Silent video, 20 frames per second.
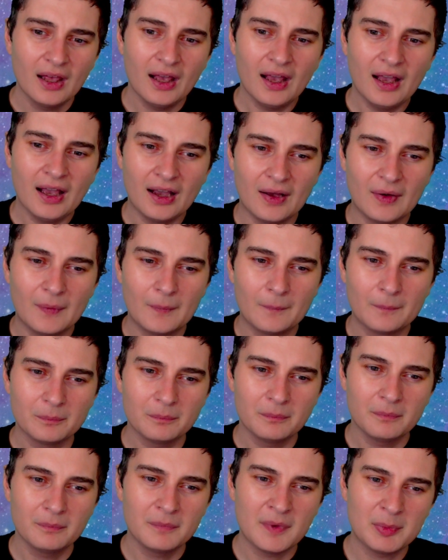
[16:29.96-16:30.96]

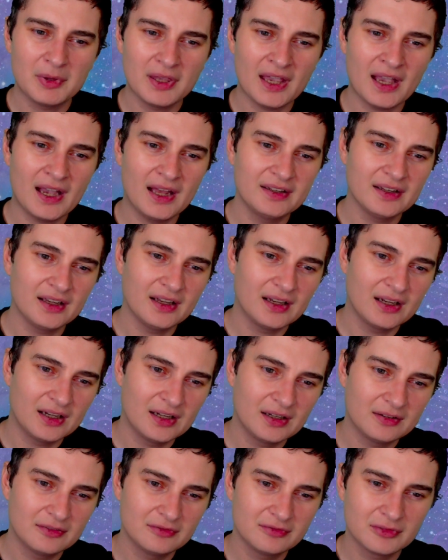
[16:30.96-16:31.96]
Maybe you had
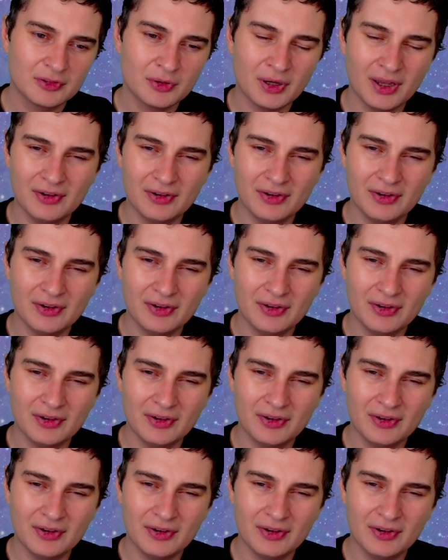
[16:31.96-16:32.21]
quite